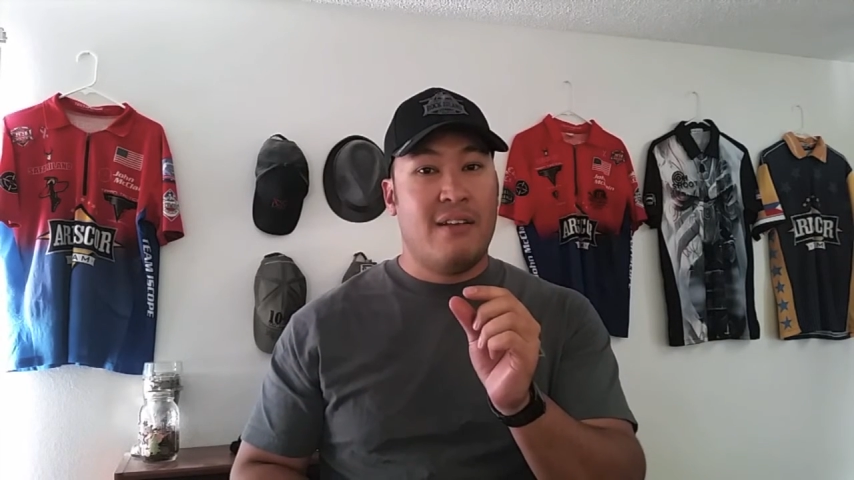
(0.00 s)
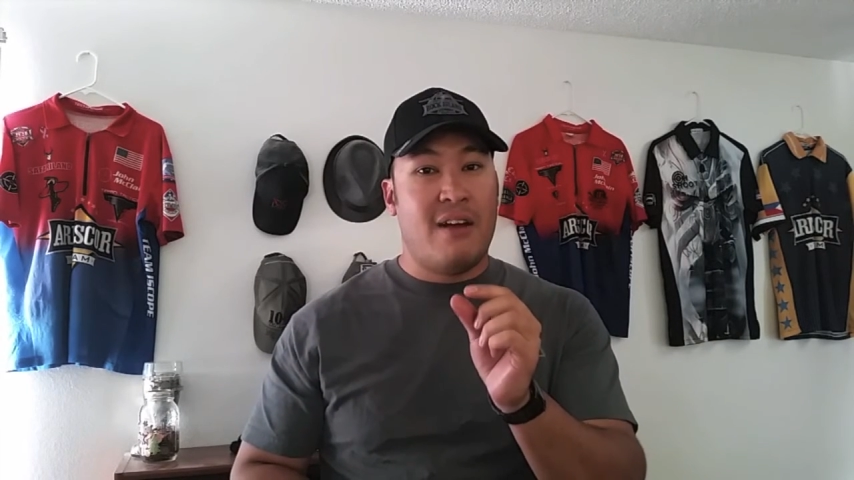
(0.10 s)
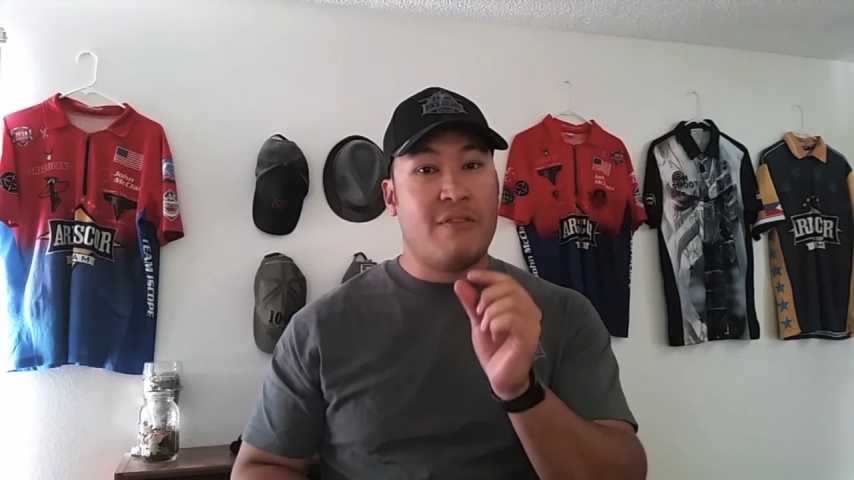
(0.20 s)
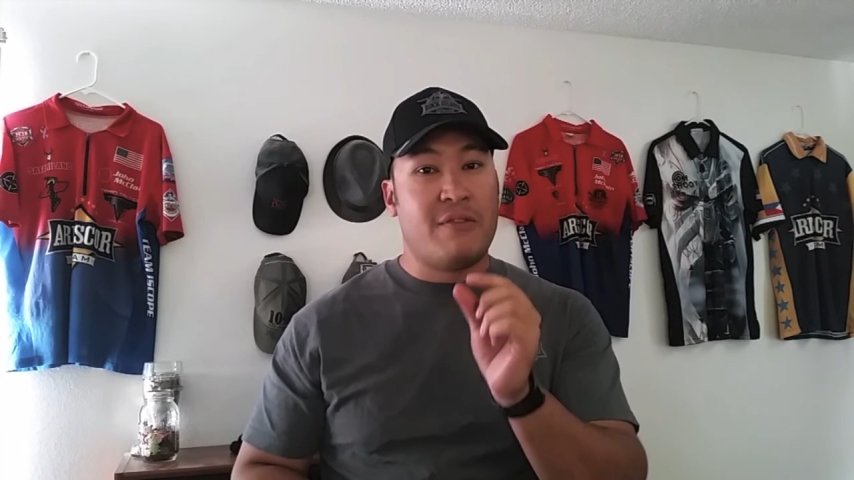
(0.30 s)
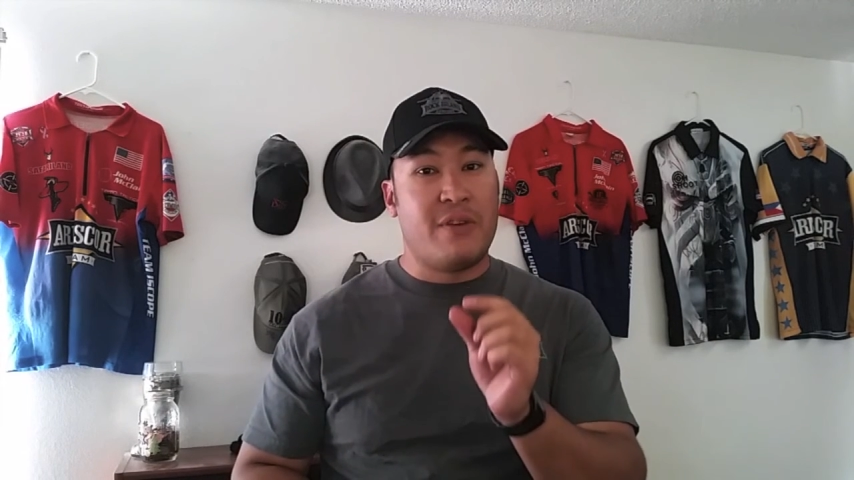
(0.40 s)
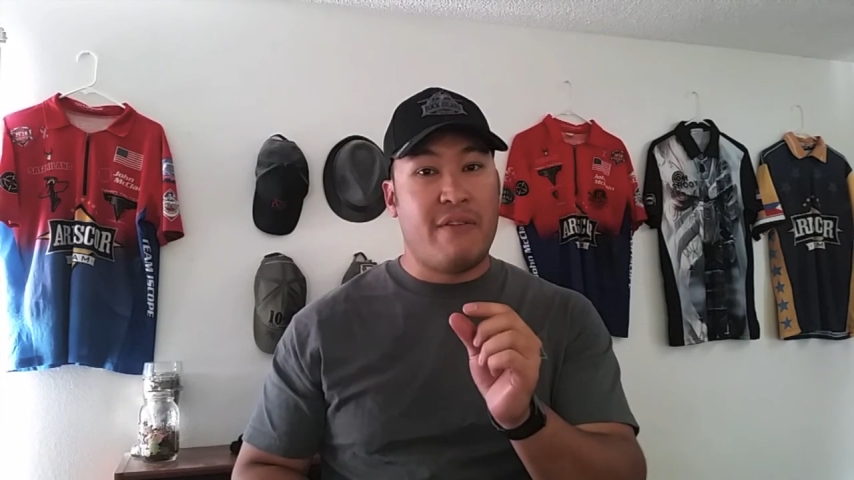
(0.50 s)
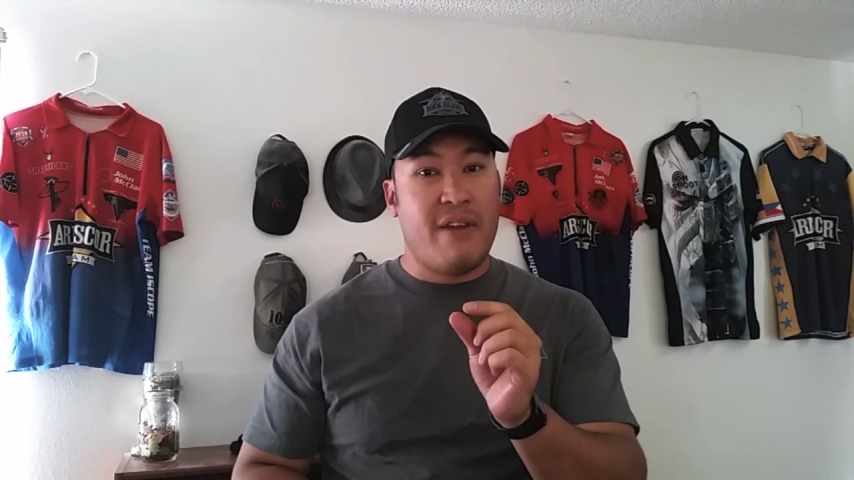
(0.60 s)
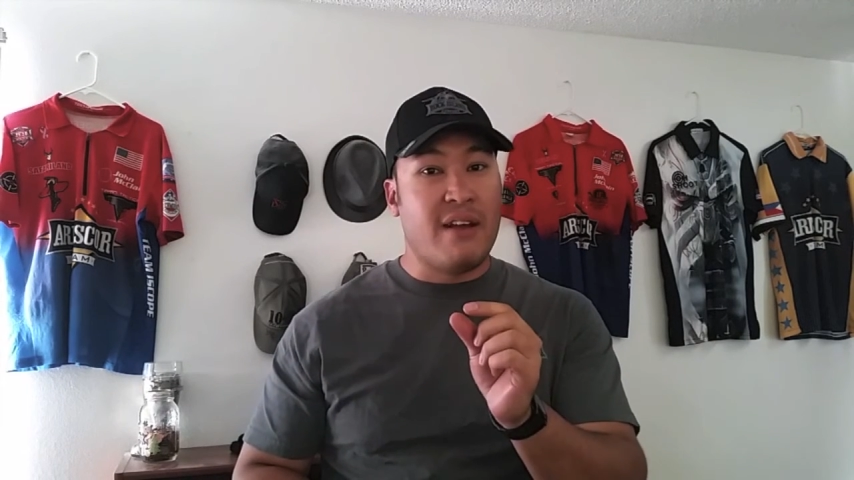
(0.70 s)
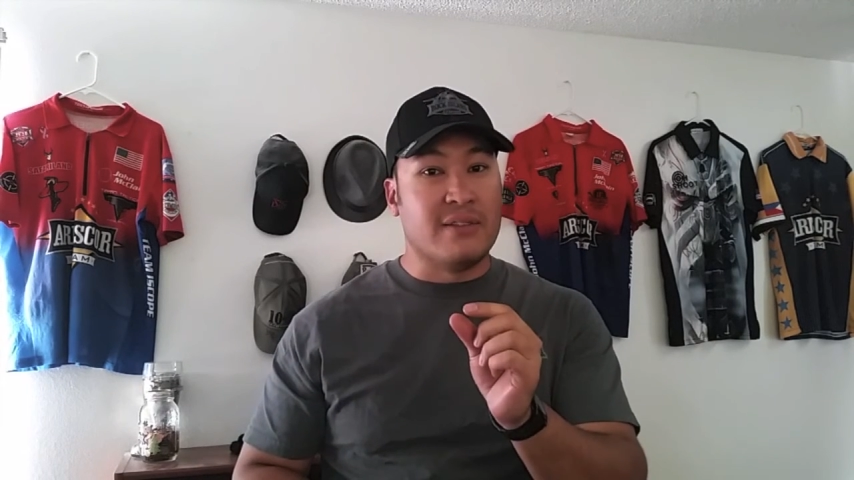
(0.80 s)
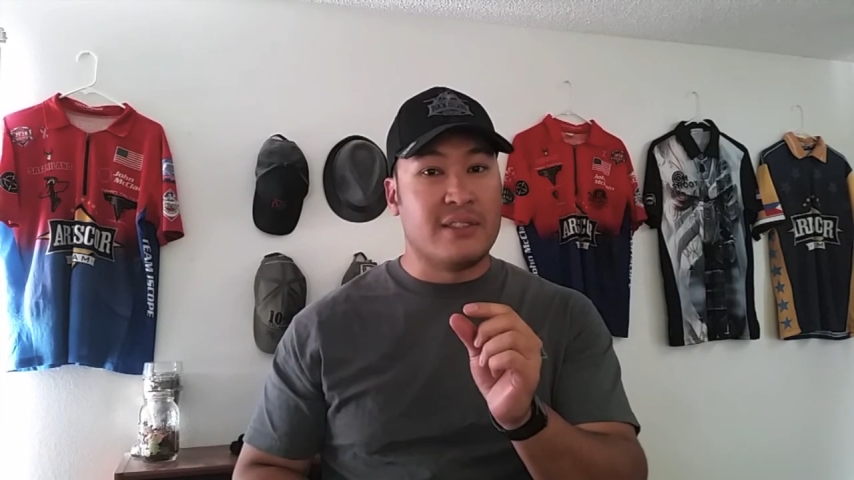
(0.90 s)
off of 30
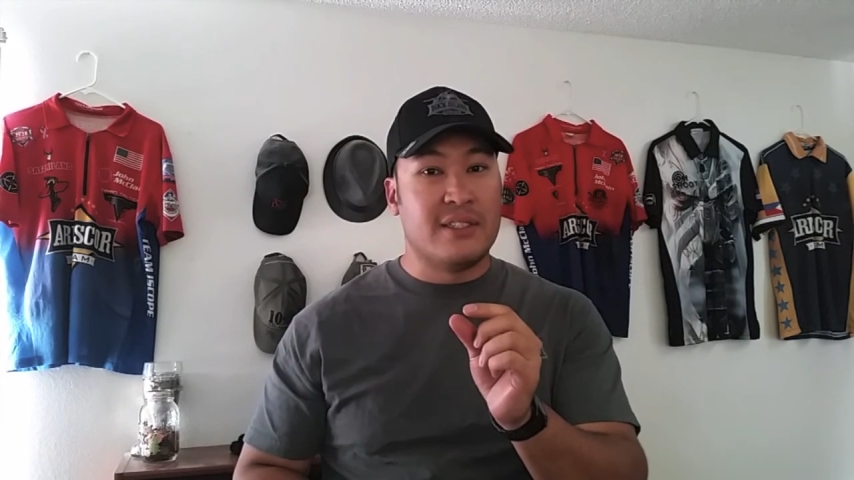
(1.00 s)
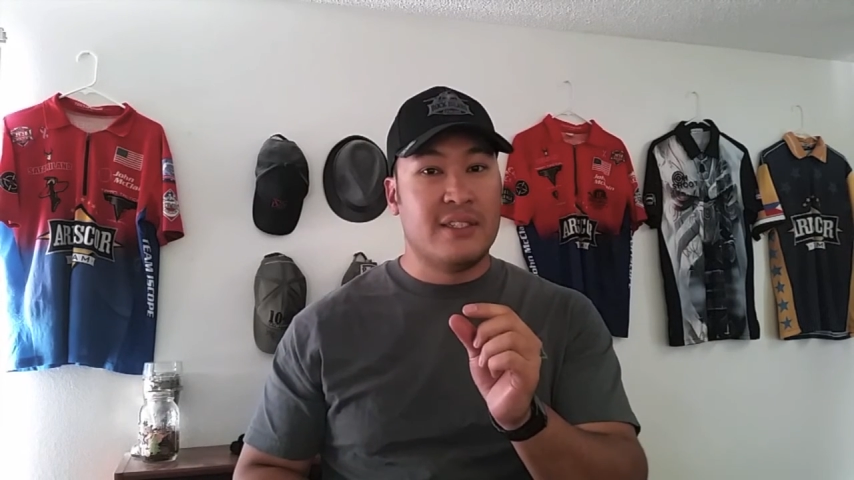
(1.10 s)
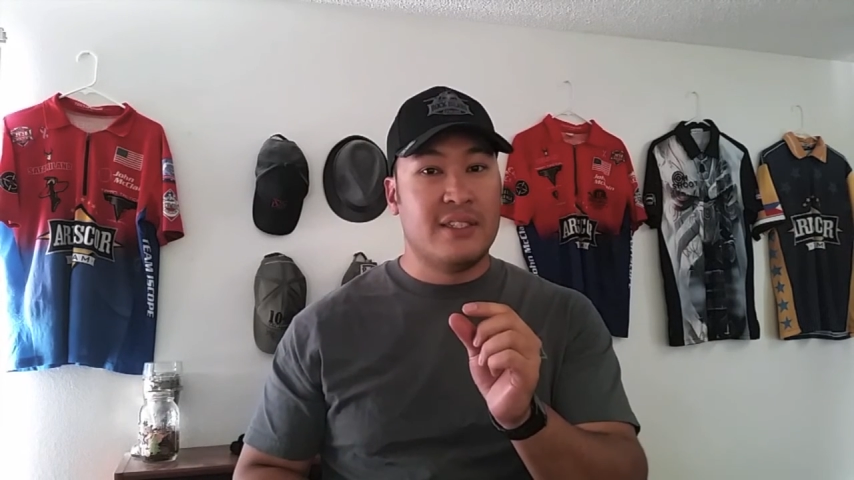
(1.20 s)
rounds,